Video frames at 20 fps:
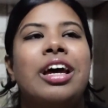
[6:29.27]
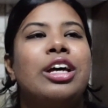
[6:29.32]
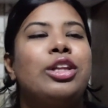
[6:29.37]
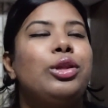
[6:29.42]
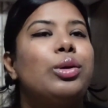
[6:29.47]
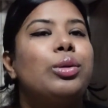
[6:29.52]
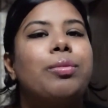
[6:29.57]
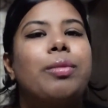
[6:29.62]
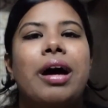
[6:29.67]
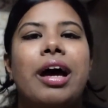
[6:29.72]

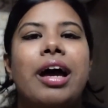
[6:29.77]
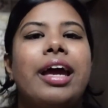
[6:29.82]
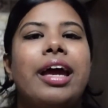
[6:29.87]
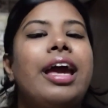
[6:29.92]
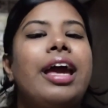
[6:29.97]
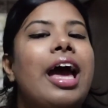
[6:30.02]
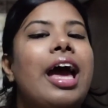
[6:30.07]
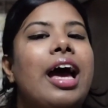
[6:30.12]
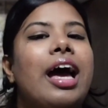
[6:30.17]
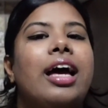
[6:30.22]
Dubai
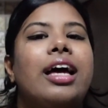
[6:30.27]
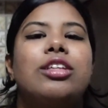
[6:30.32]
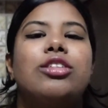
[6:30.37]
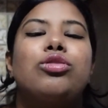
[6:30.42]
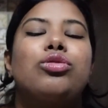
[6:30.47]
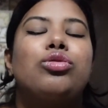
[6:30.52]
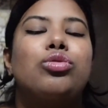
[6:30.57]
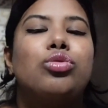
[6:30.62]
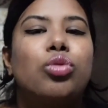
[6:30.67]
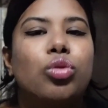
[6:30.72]
has
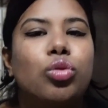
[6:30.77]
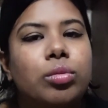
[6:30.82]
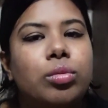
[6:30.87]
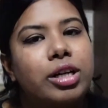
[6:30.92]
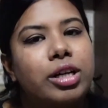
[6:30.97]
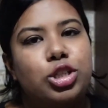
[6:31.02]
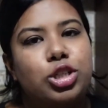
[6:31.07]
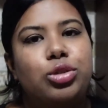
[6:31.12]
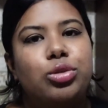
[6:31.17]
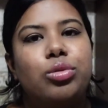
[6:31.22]
so
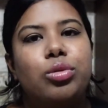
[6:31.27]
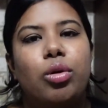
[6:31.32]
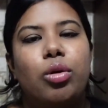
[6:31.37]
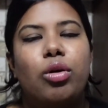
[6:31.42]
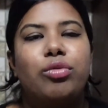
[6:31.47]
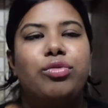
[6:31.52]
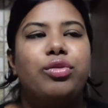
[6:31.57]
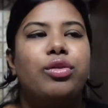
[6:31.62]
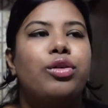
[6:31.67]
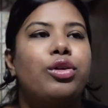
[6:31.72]
much to
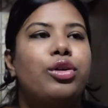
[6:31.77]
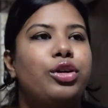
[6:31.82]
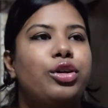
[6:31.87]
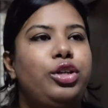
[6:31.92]
offer.